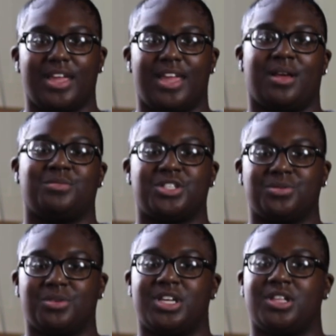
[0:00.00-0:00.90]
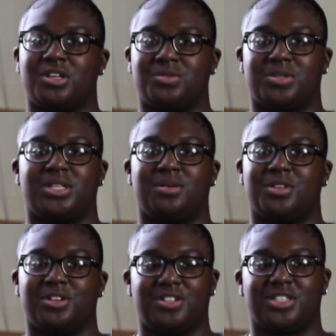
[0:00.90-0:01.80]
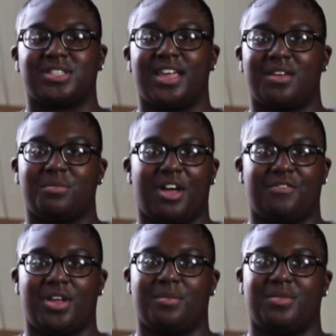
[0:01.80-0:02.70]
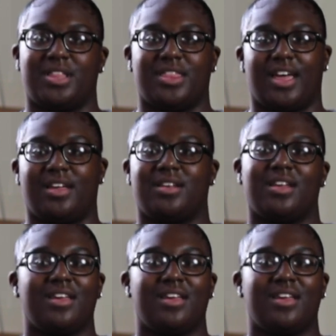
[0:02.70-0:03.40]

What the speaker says: And I'm just really close with them. They're just like my family that